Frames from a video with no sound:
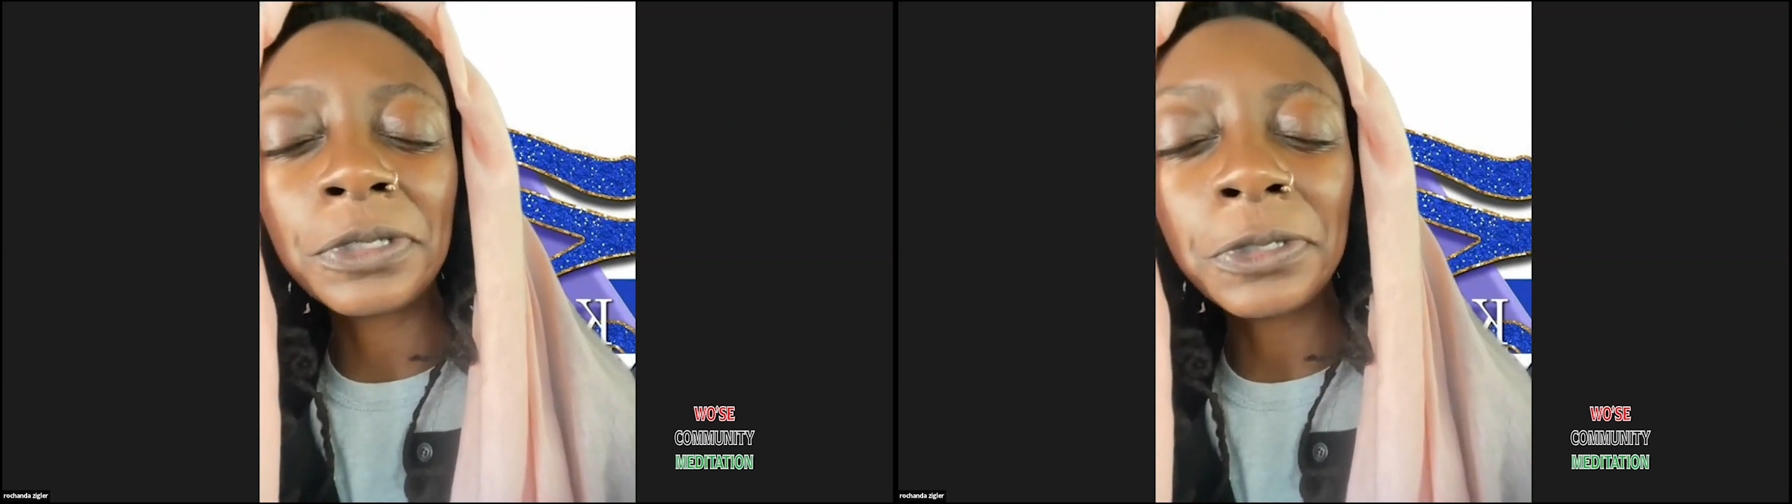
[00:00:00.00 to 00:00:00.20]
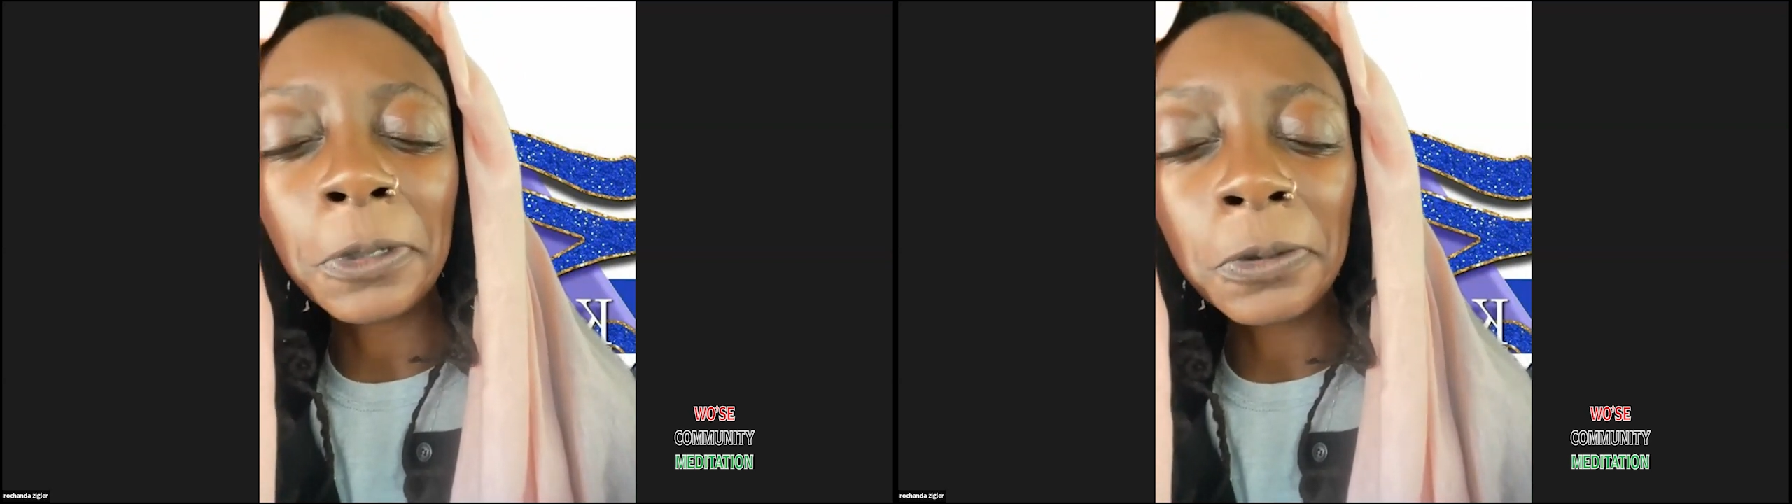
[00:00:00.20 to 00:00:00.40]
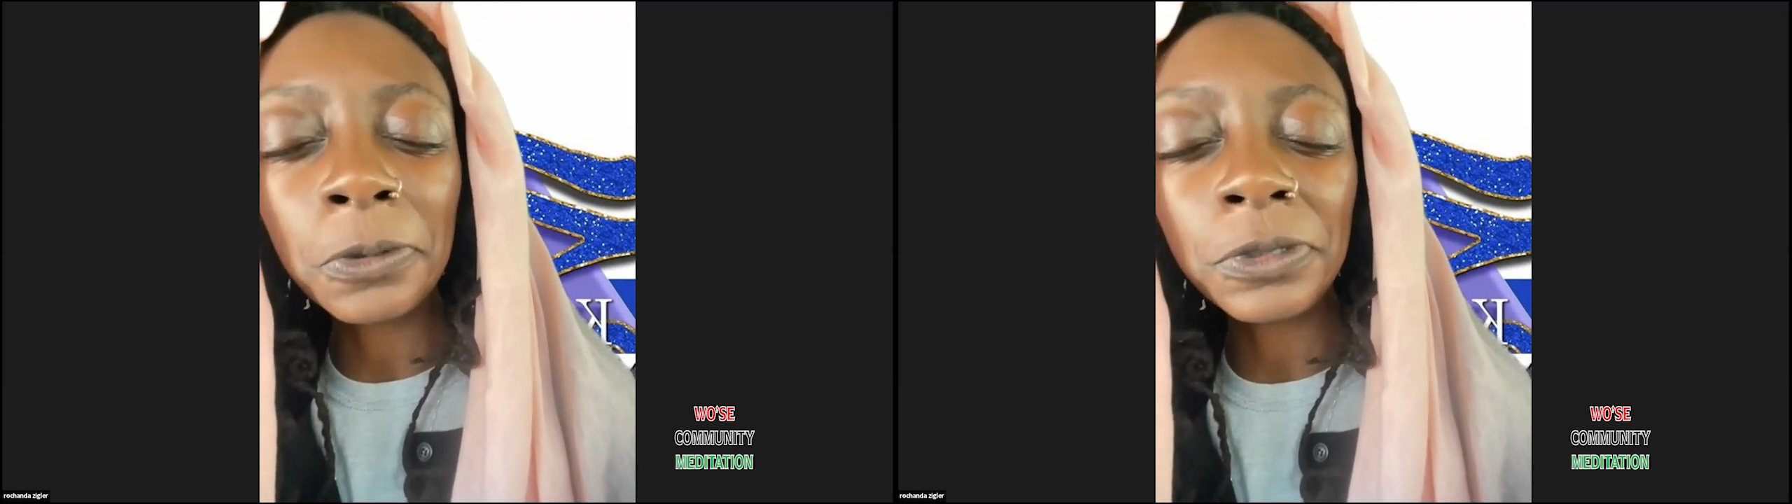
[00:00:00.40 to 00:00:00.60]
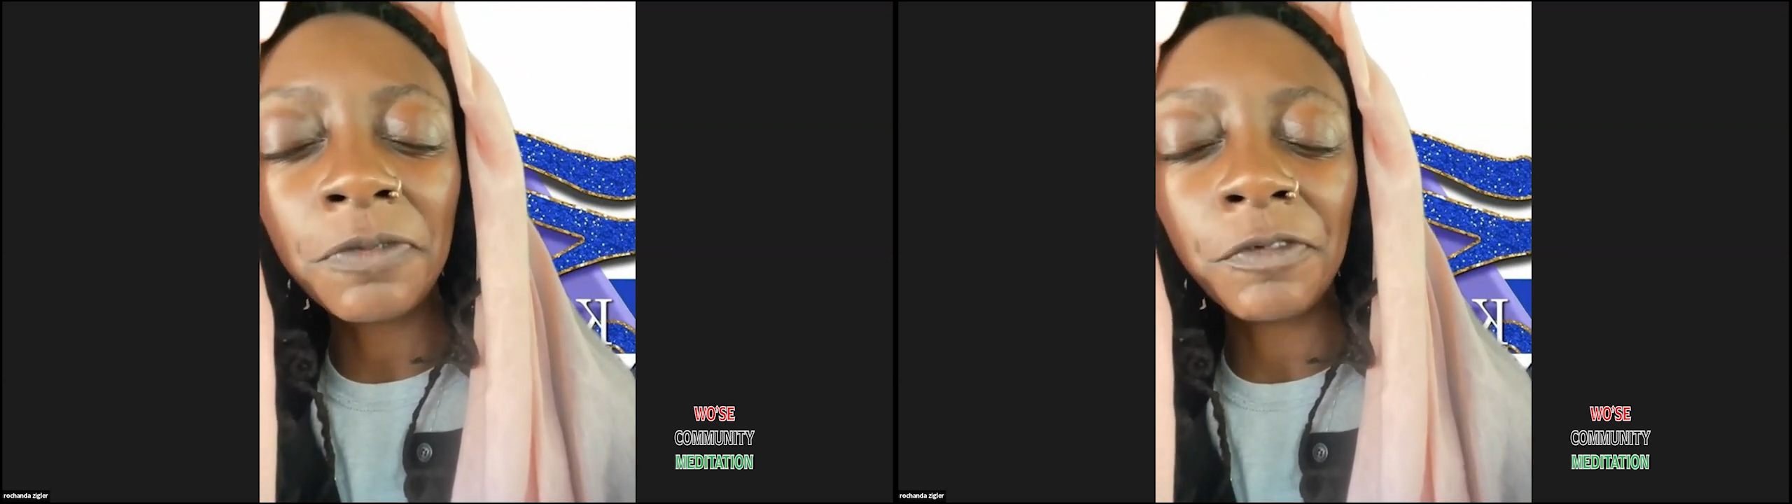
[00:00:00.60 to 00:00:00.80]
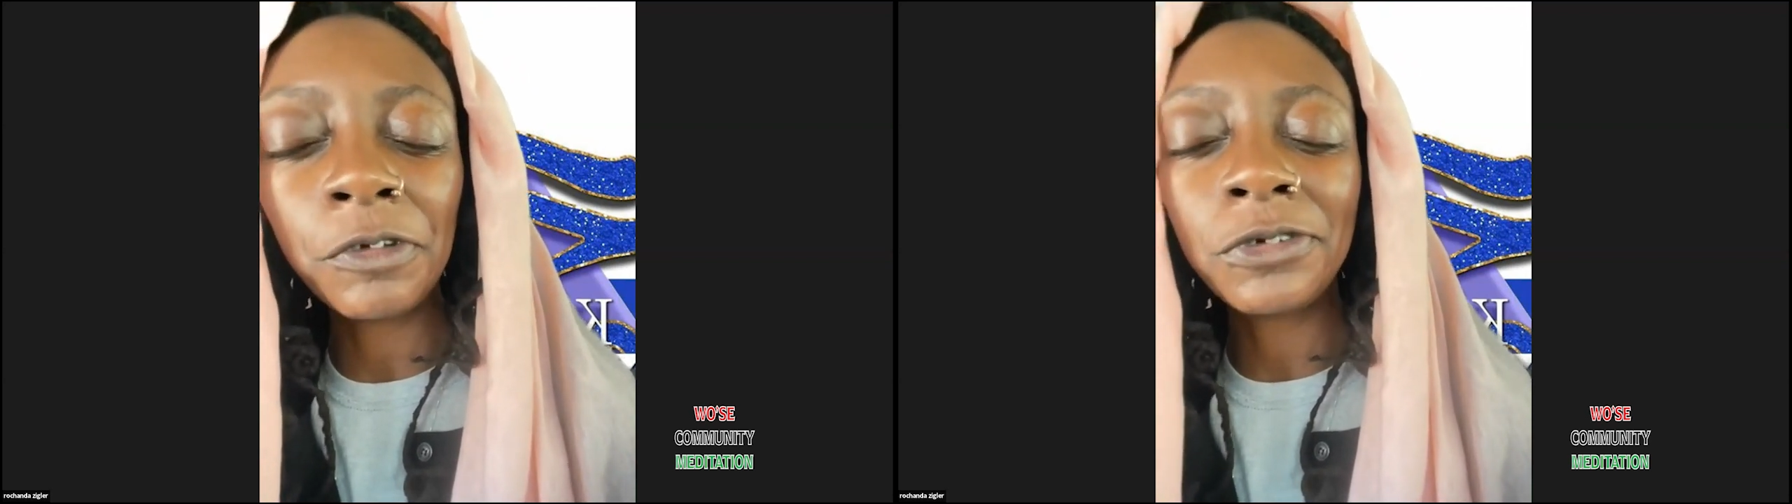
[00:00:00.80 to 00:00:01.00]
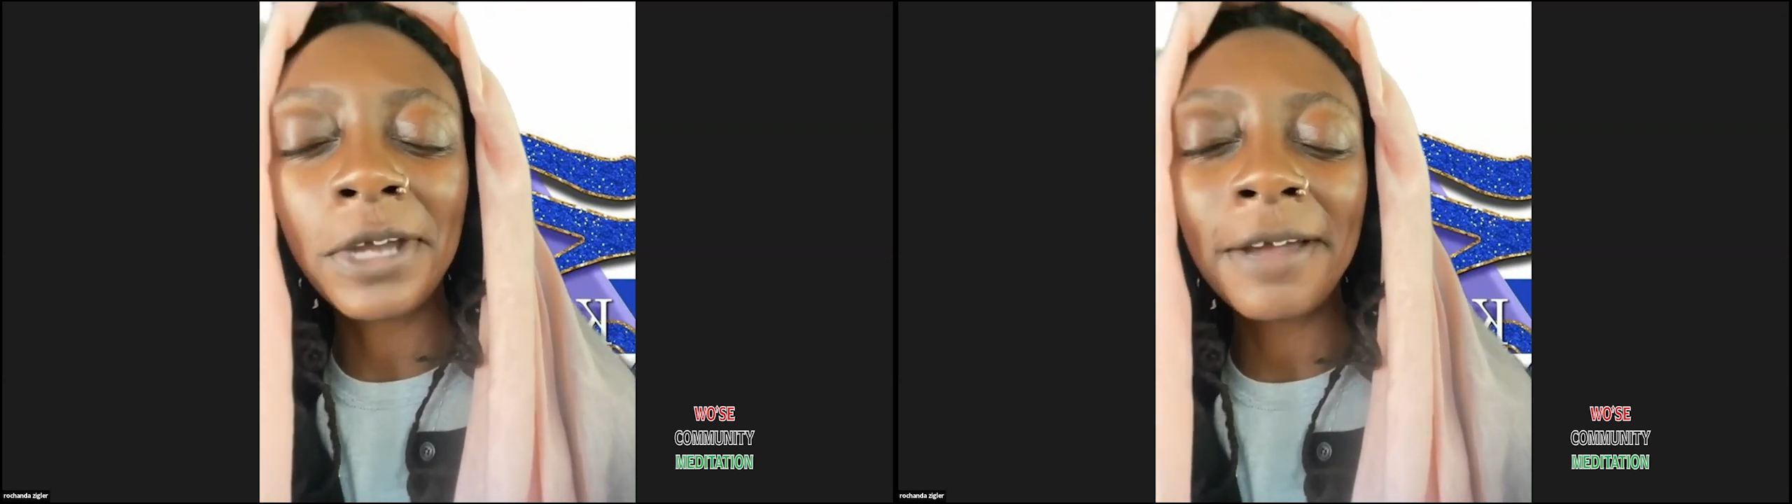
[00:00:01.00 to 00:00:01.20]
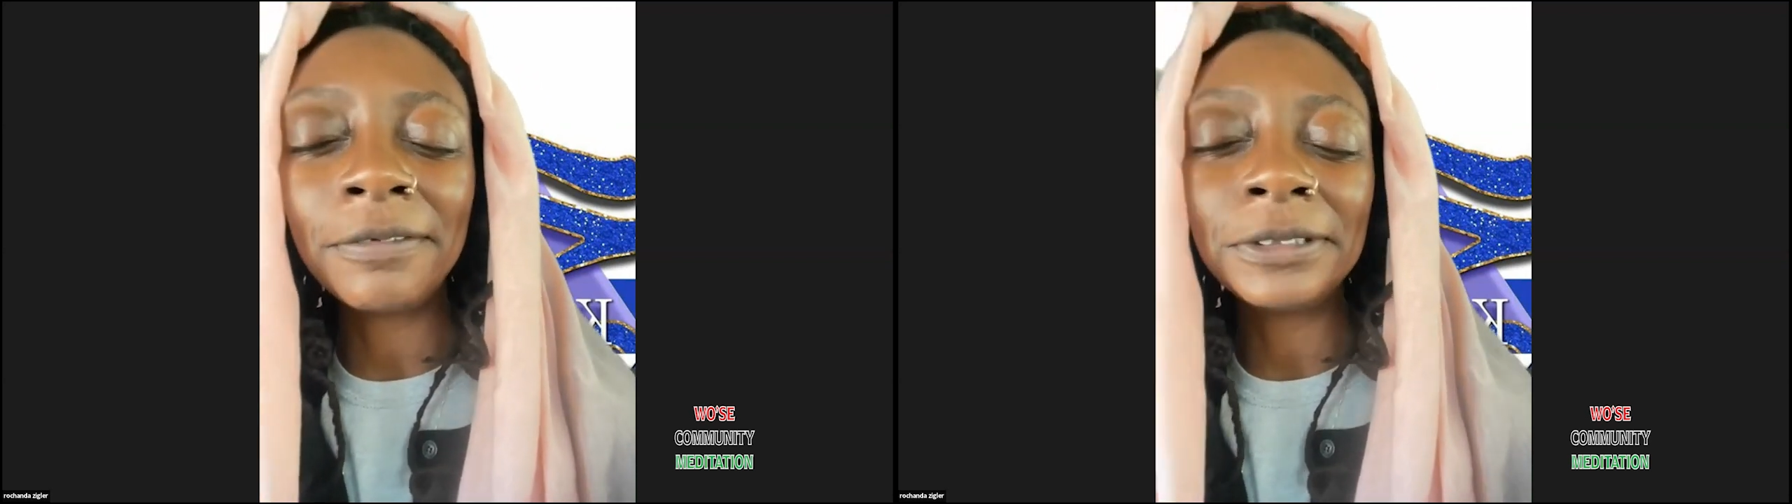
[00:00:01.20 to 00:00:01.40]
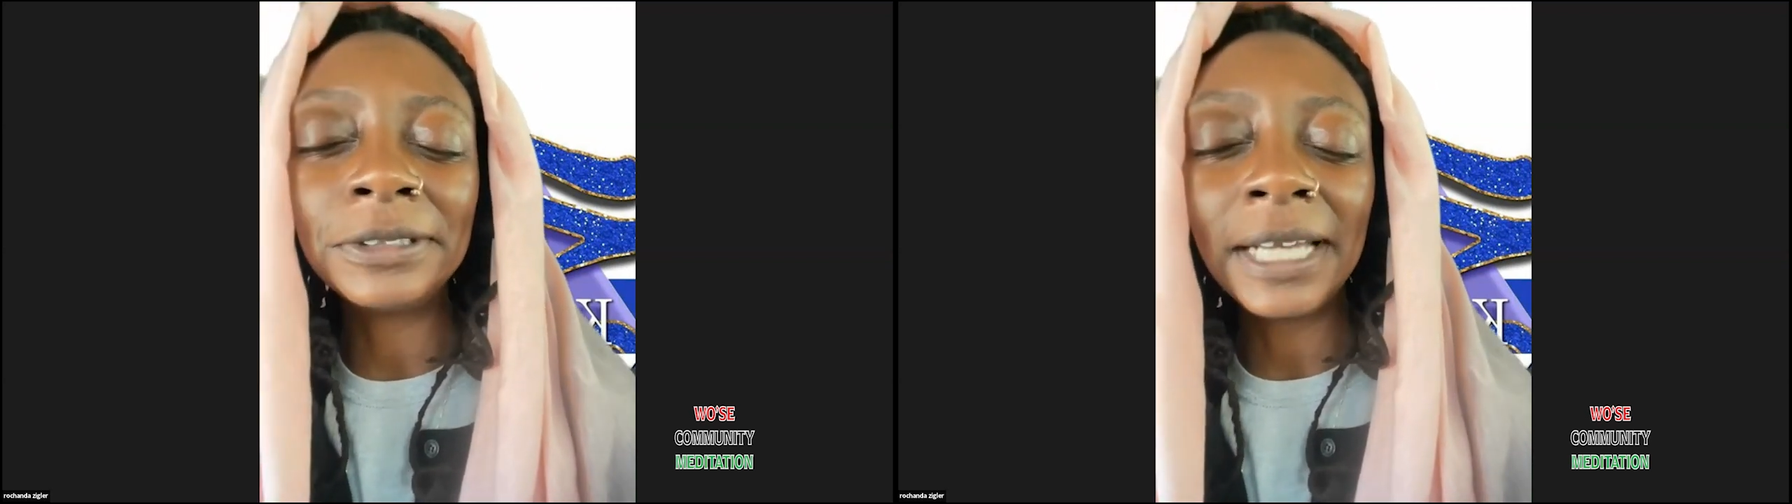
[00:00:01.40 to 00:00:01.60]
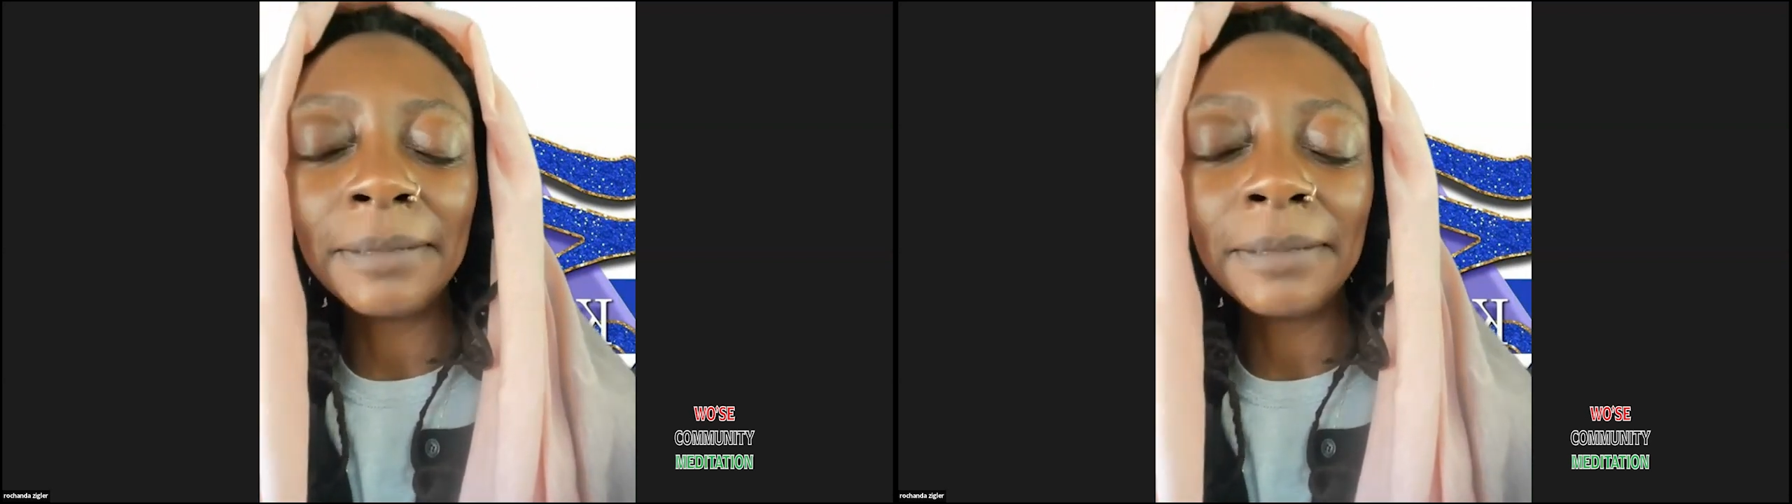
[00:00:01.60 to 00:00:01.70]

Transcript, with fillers: and toes if you traveled.